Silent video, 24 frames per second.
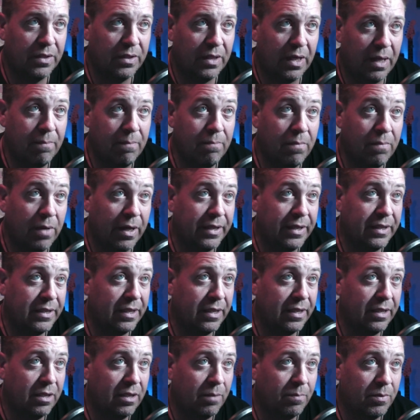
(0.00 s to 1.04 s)
I might
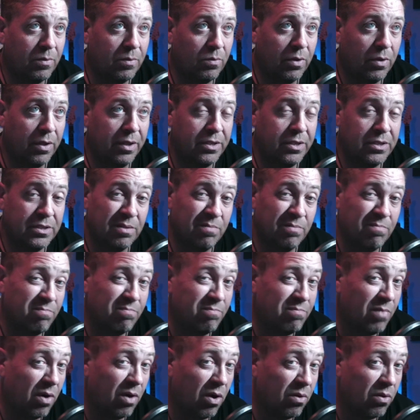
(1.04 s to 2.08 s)
get it up and running
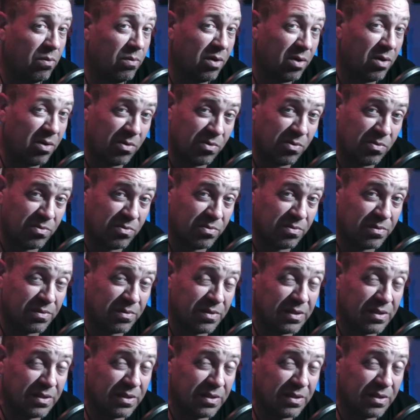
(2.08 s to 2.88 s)
tomorrow.